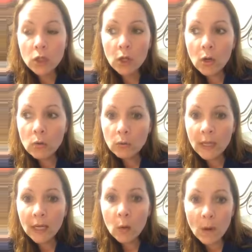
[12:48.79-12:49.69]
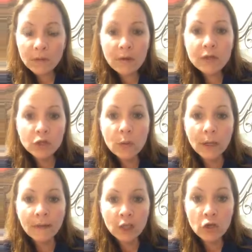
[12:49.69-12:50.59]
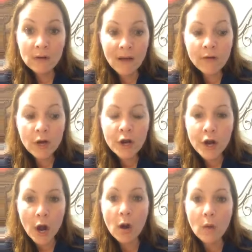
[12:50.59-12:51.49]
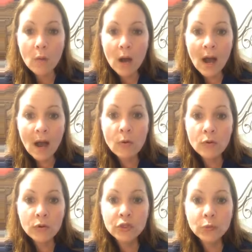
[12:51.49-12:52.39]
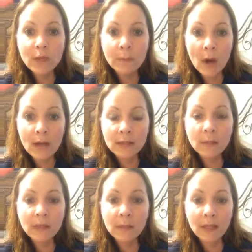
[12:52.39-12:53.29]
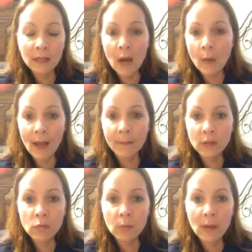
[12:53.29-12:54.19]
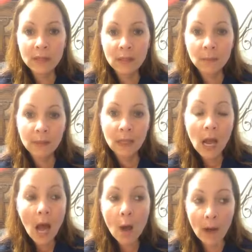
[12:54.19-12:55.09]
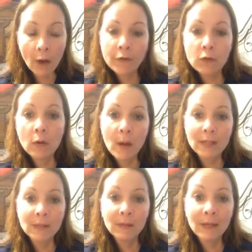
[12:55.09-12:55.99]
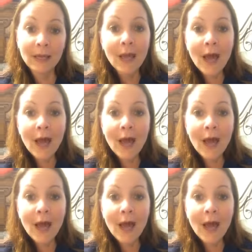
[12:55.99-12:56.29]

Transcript: Like go out there and do it. Like you're never going to know how good you can possibly be, and how happy you could possibly be, how healthy you could possibly be,